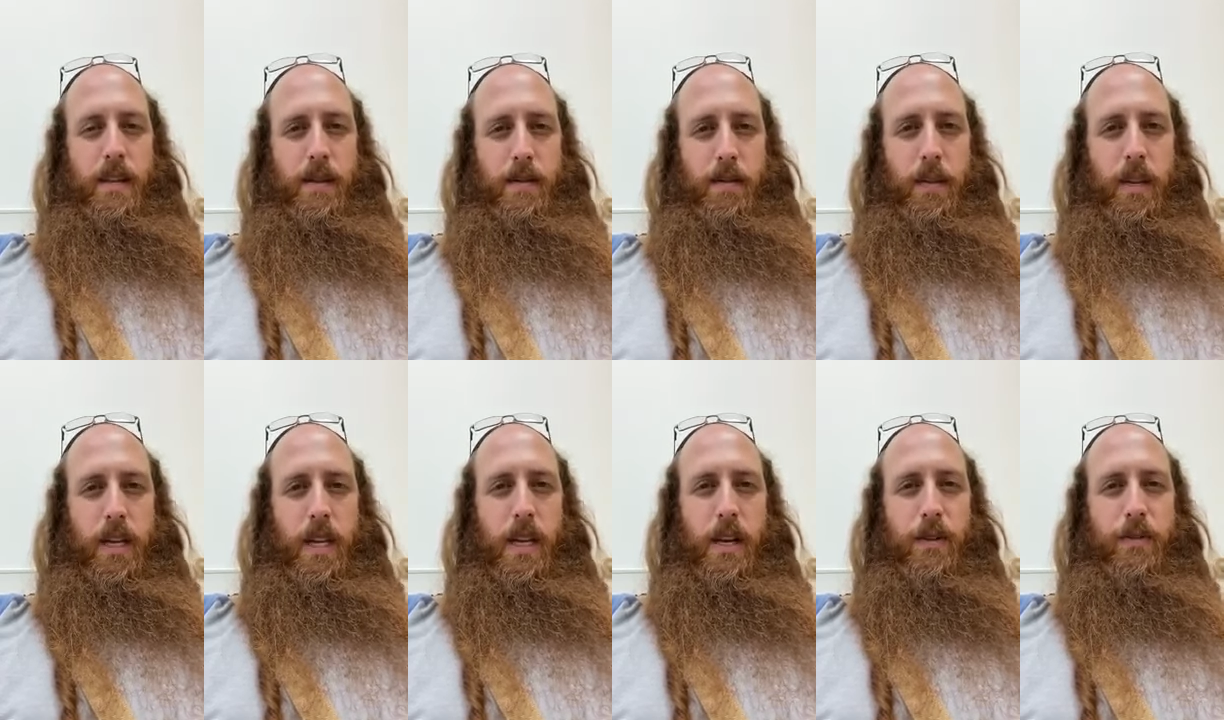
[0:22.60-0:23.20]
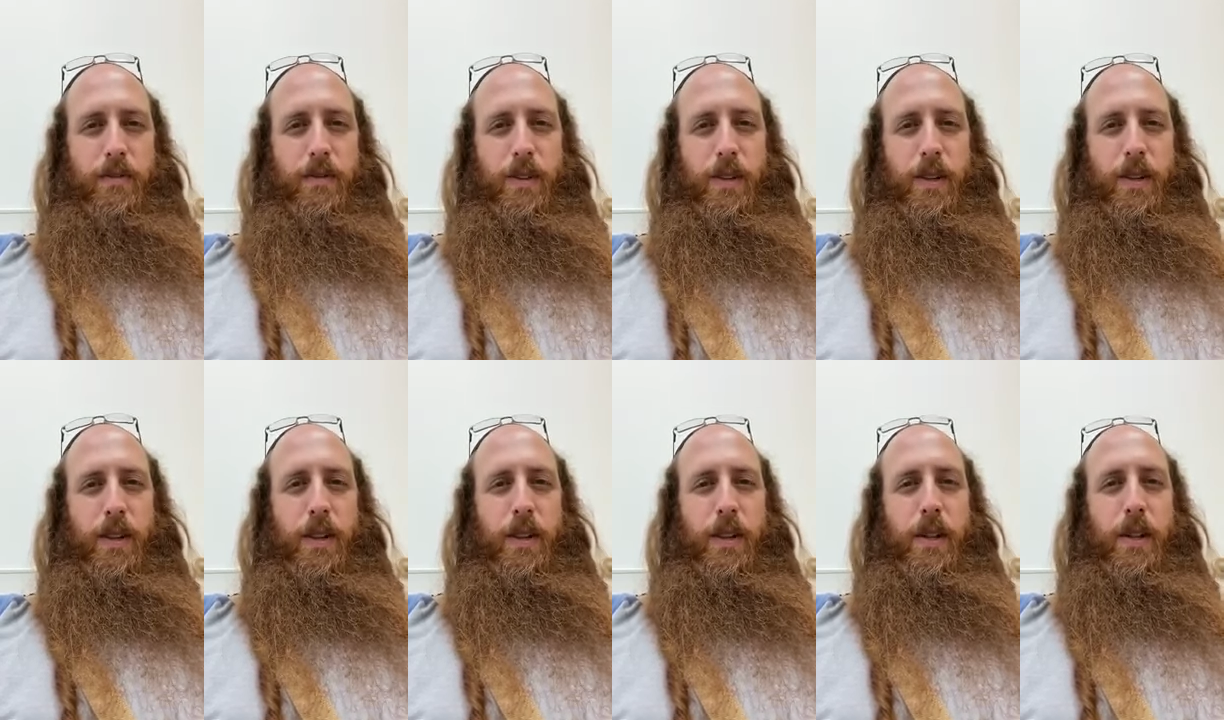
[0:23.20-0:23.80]
Be
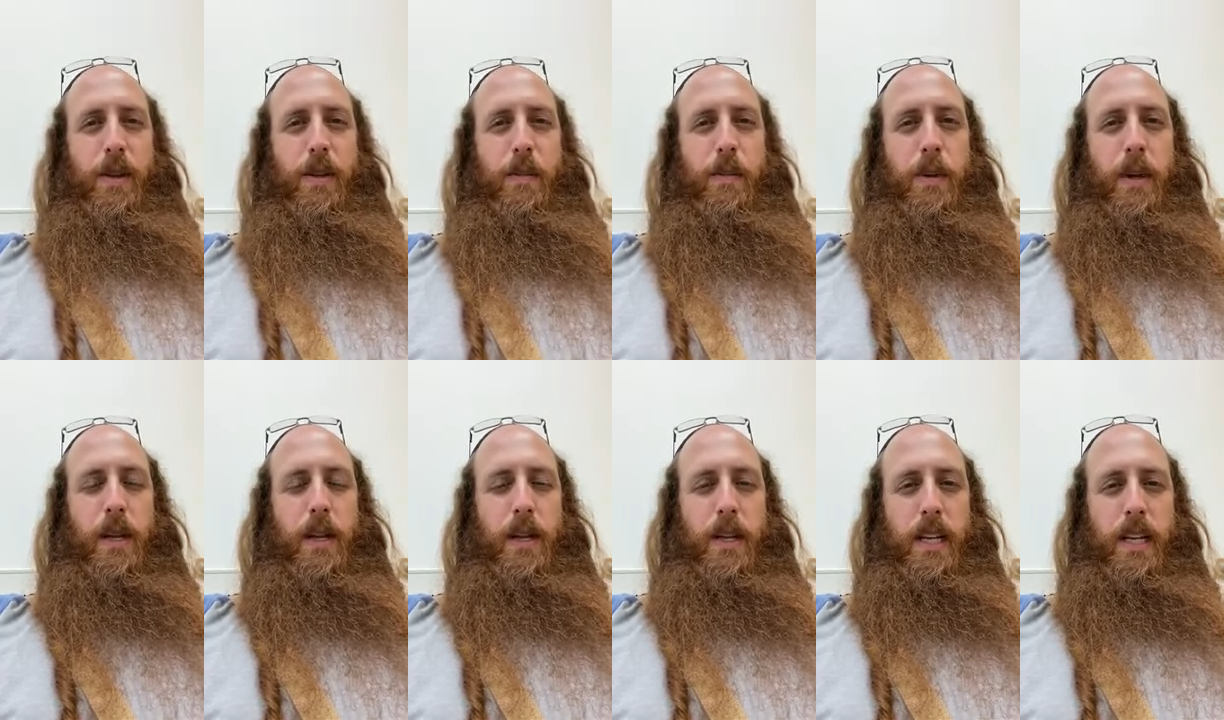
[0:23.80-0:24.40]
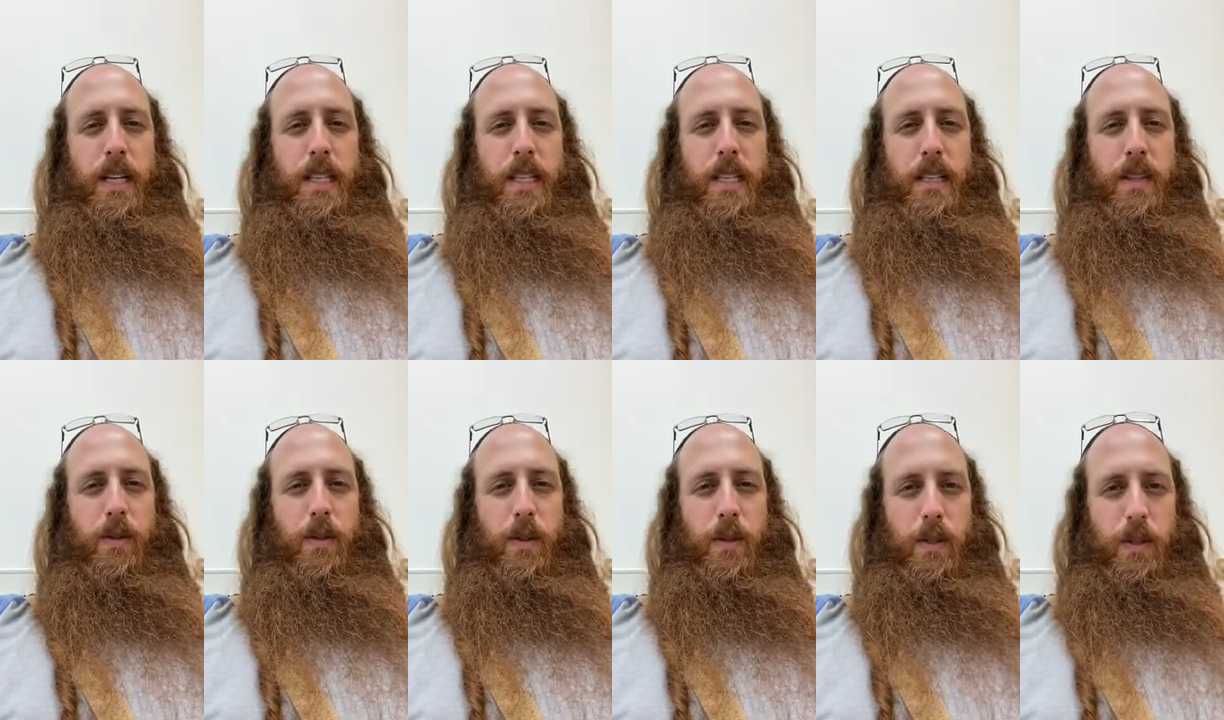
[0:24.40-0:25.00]
careful. Be
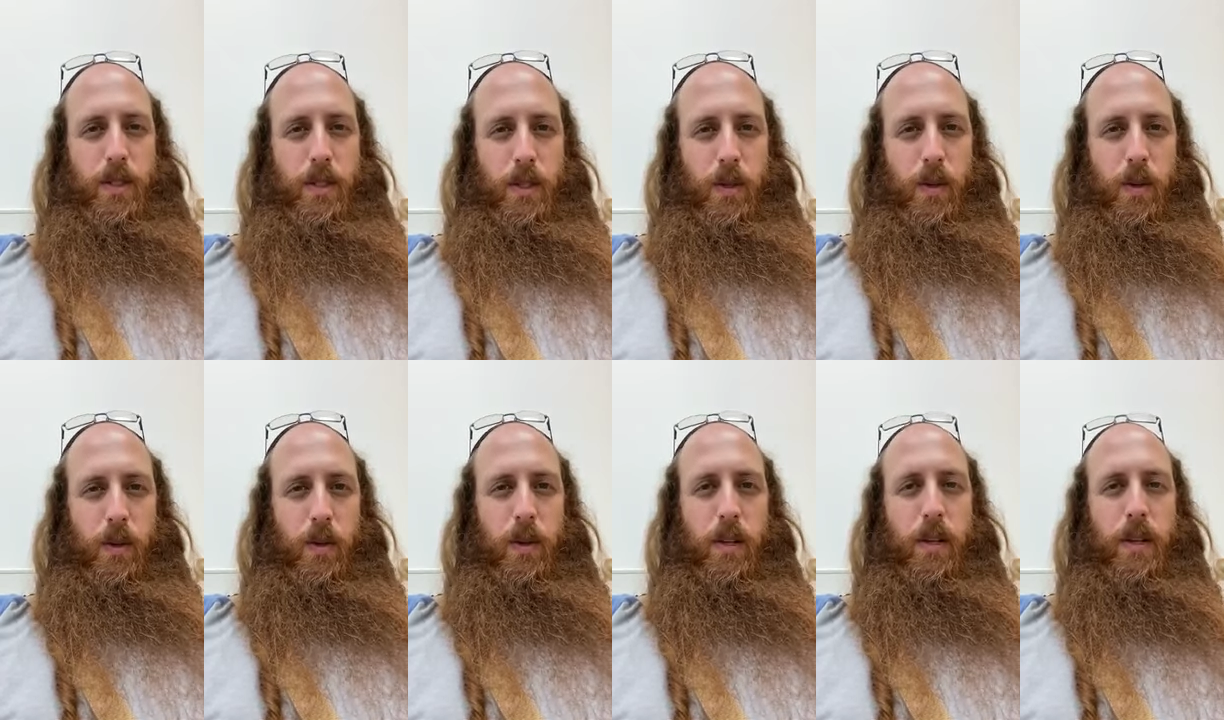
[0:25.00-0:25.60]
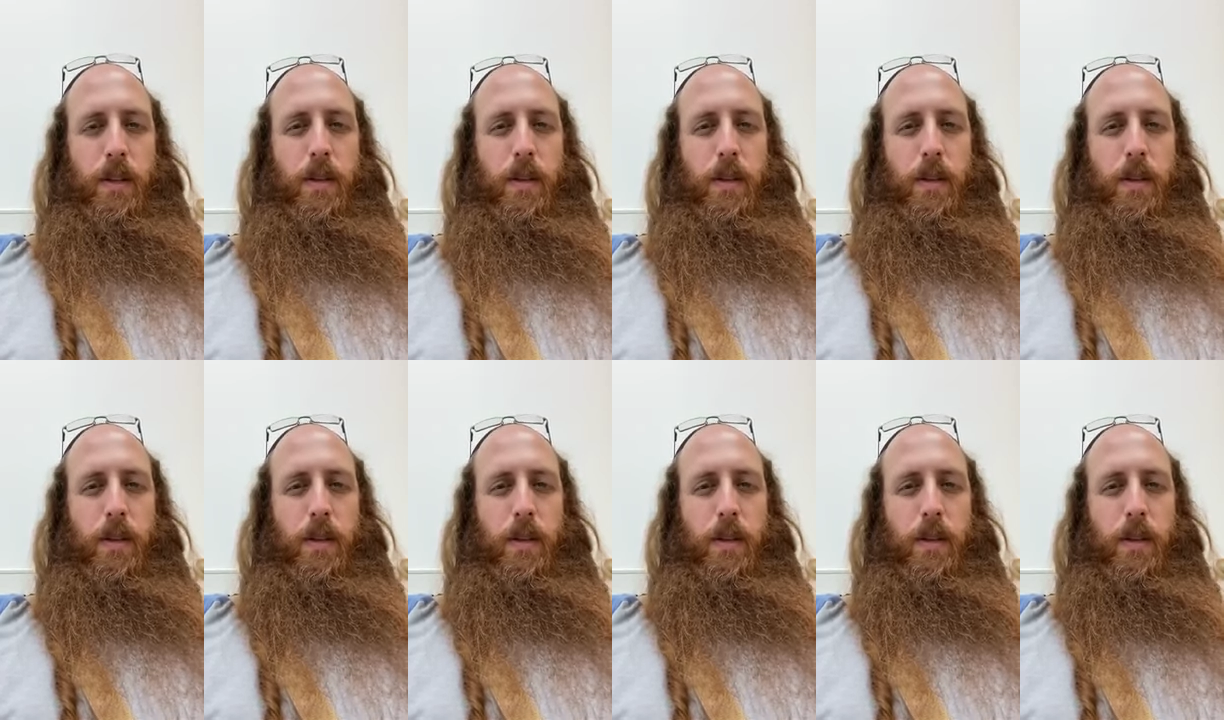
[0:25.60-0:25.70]
connected to your soul.